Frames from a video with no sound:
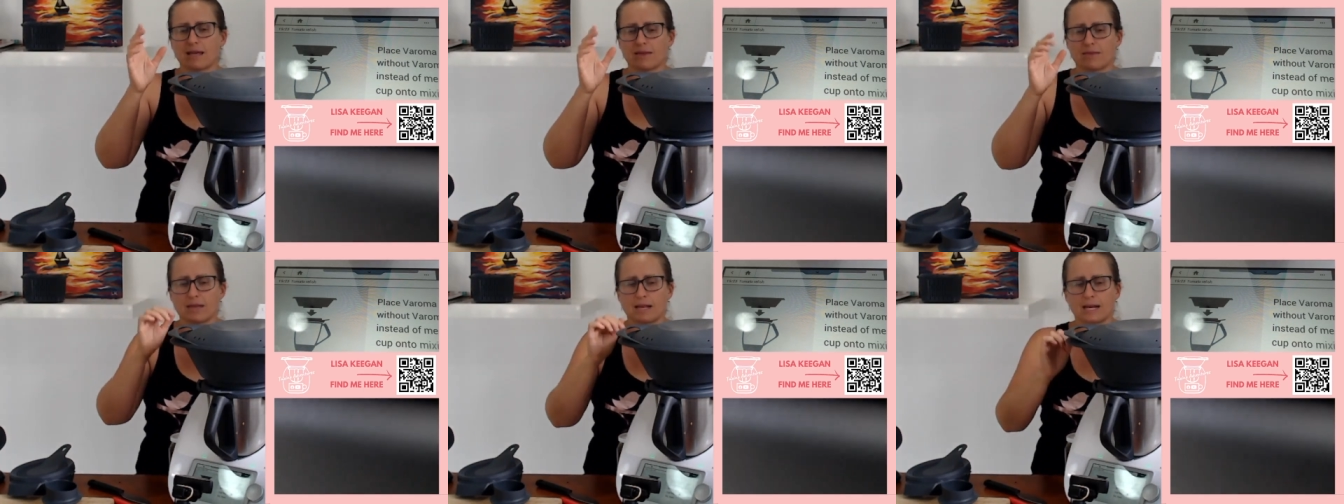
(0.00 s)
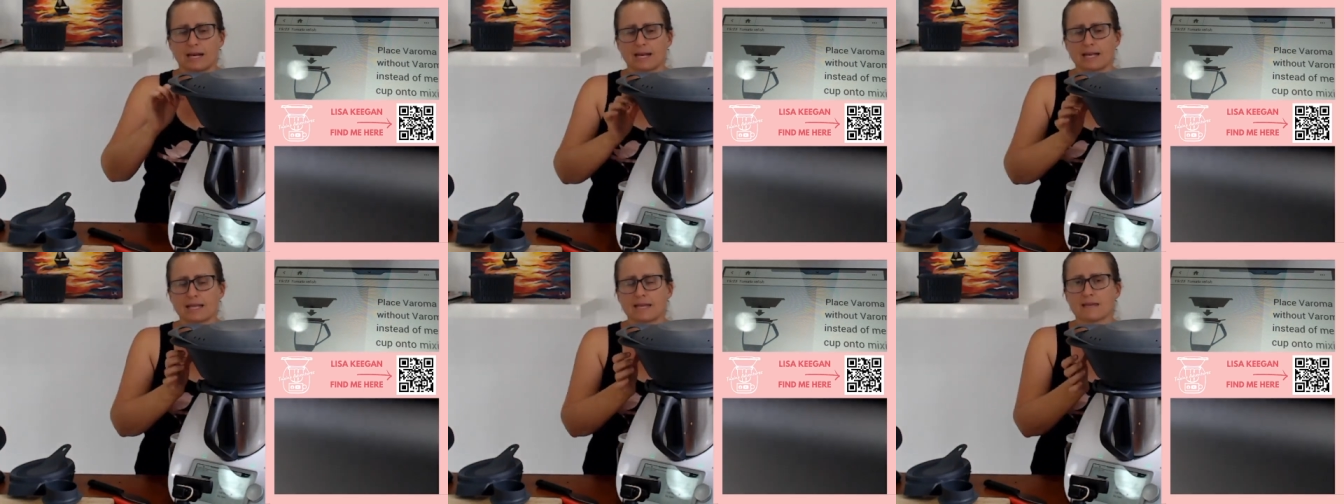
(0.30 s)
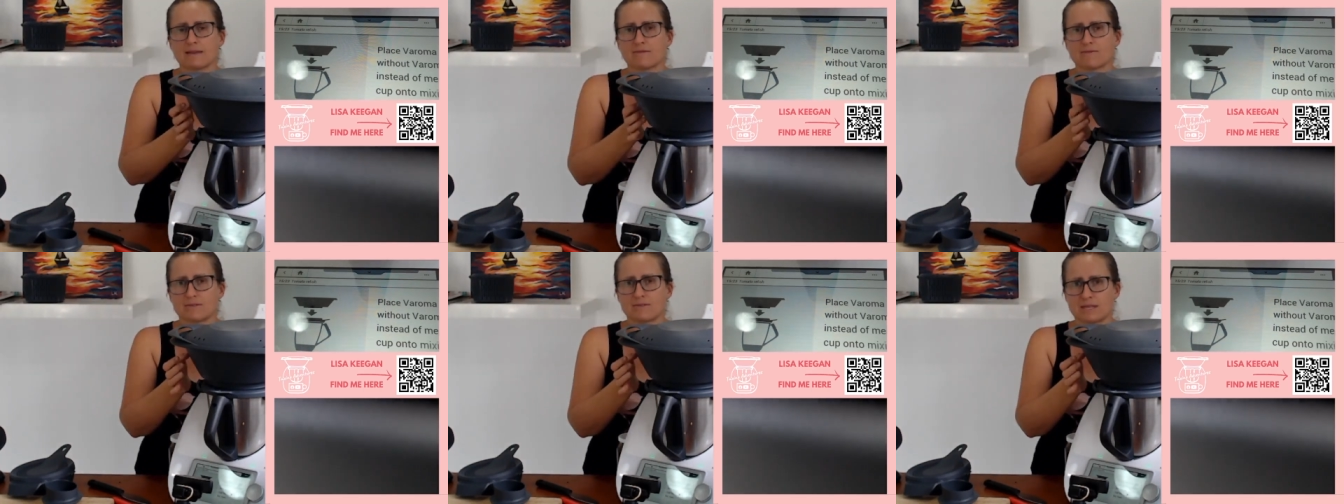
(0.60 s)
and then
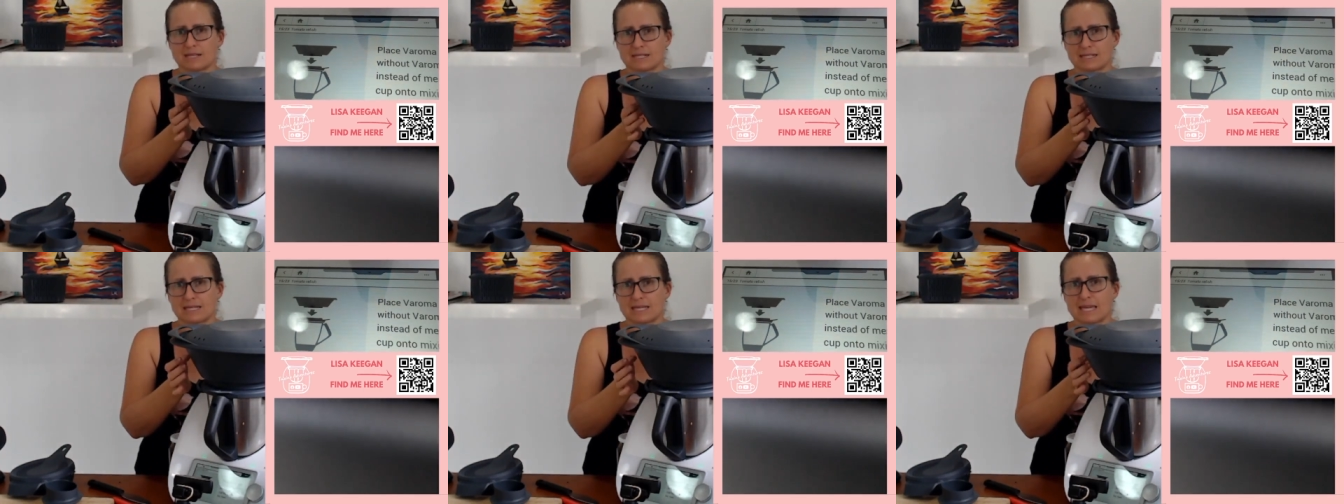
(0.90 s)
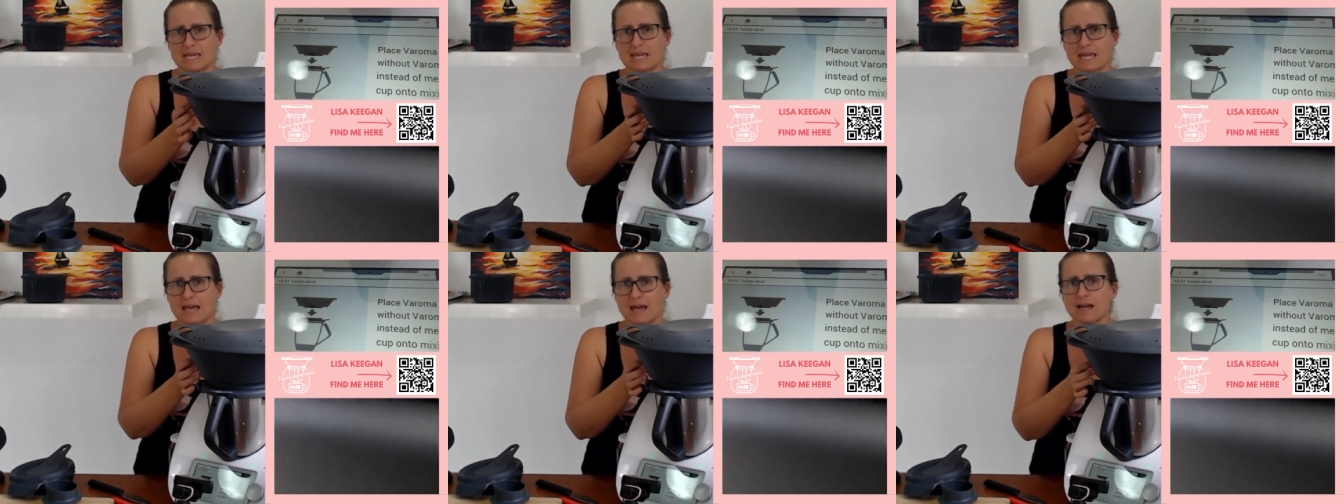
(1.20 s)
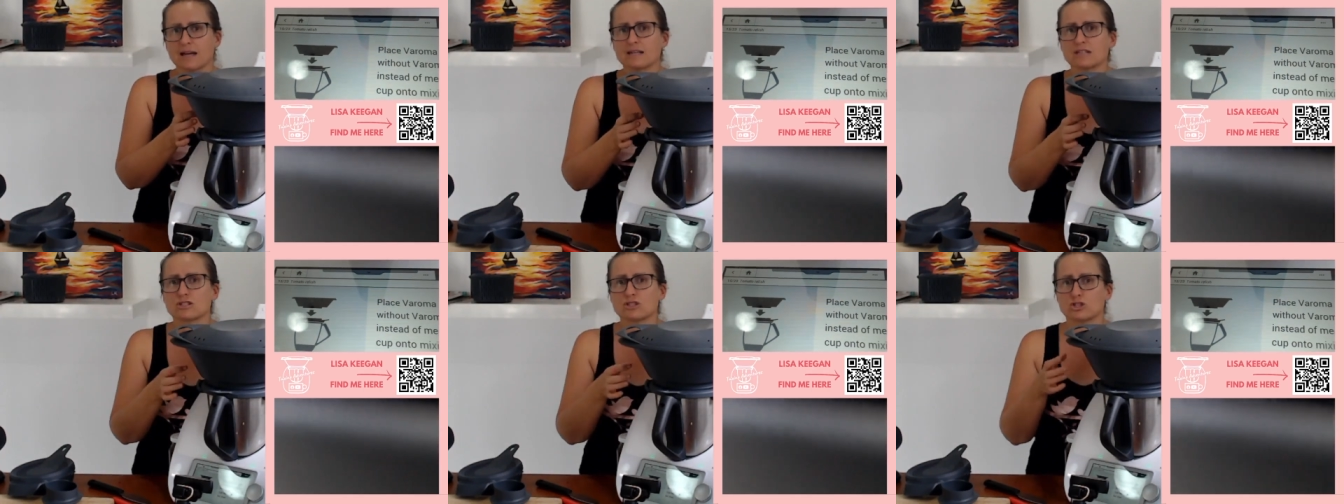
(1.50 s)
leave this
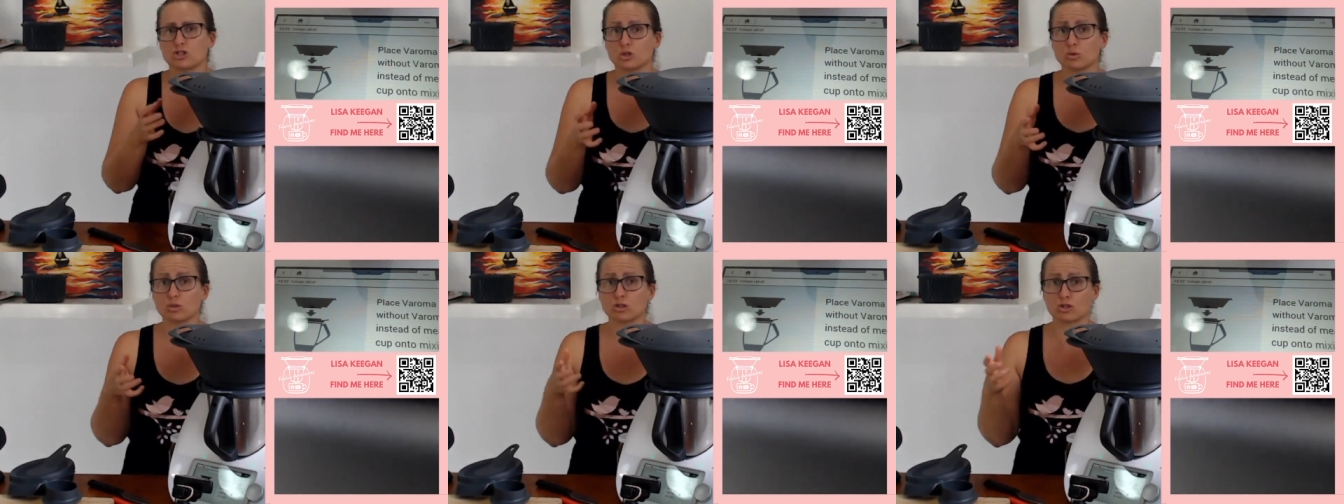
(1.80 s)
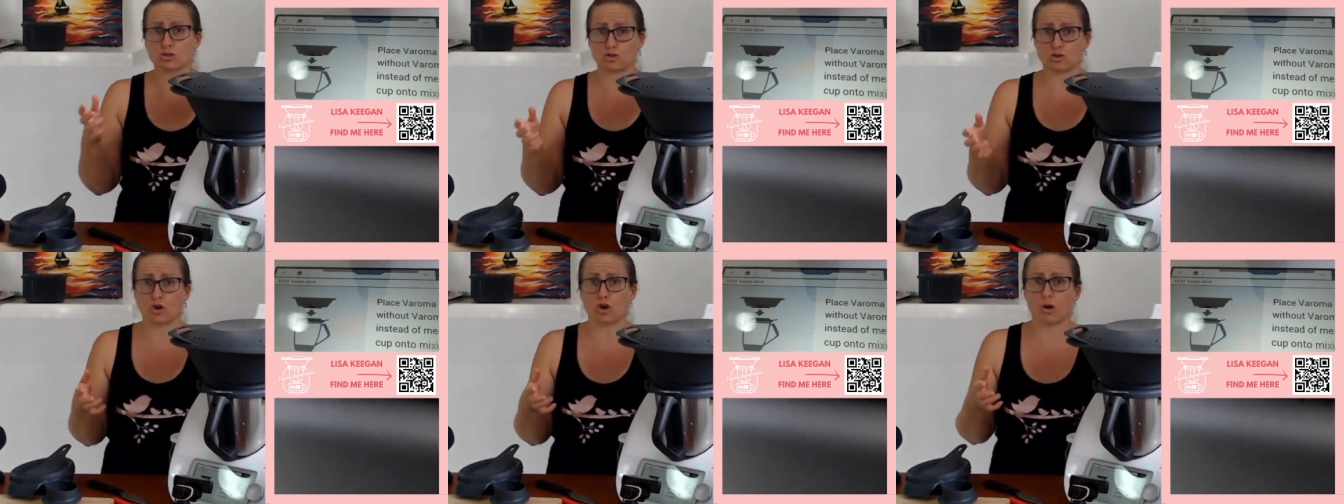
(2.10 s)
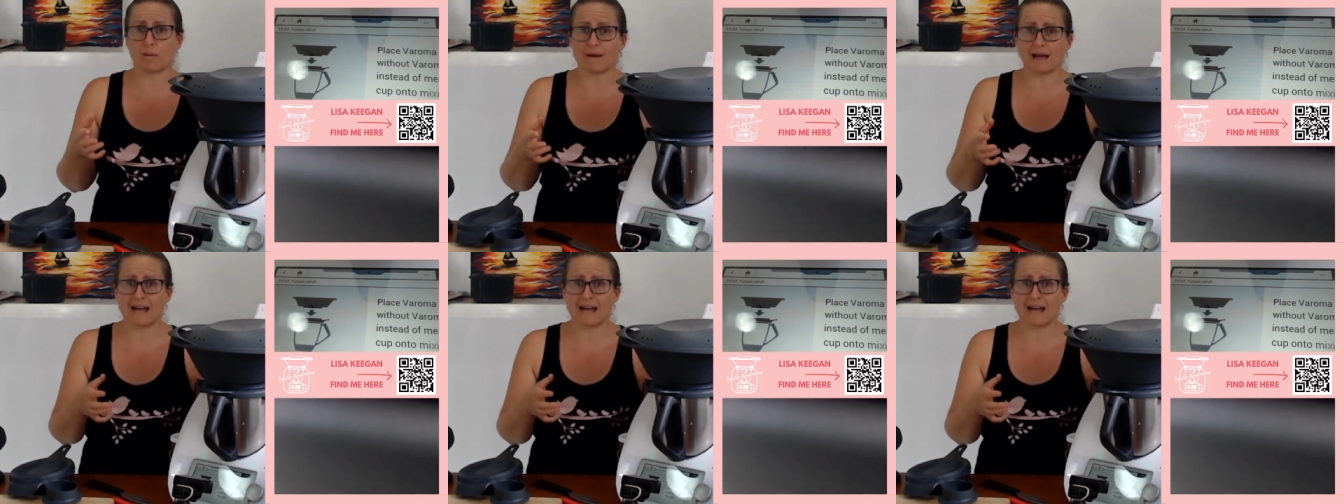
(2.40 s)
here to do its job